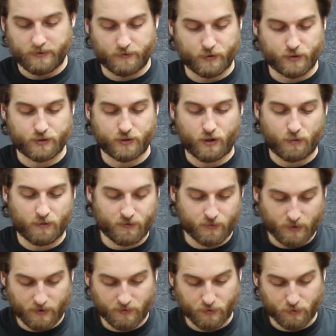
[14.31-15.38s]
First off,
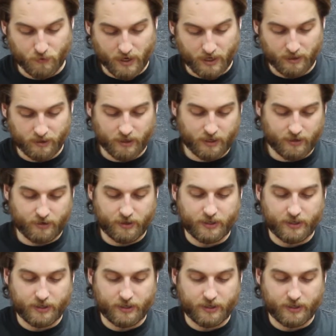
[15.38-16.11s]
we have the regulator